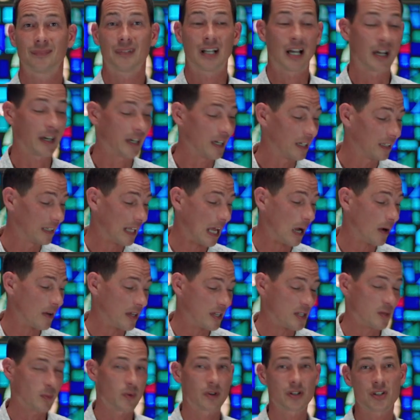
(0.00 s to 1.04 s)
I'm going to allow
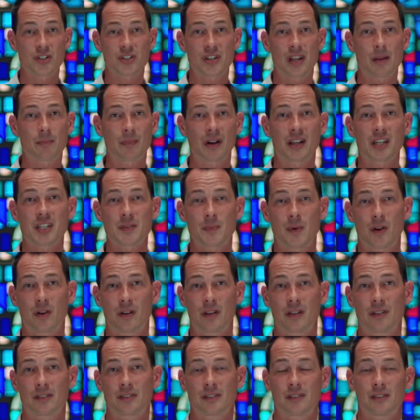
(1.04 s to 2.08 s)
his word to shape my
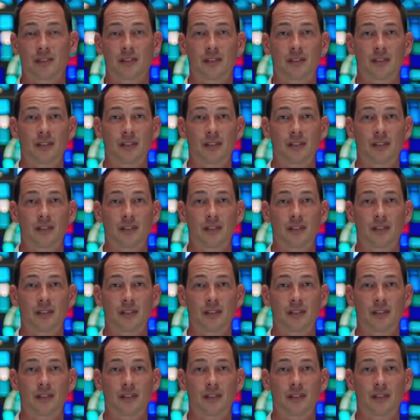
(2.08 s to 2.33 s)
experience.